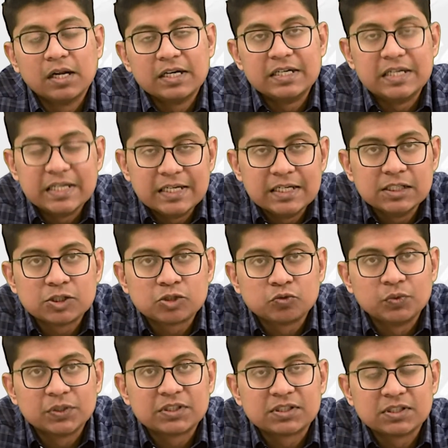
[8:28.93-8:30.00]
deals
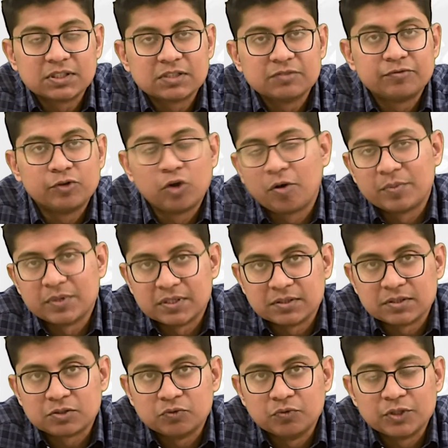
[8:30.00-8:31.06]
with certain phenomena
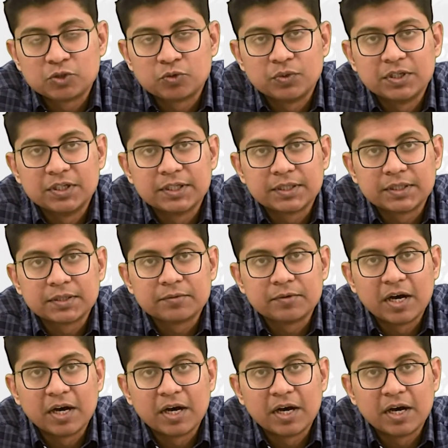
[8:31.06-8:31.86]
which were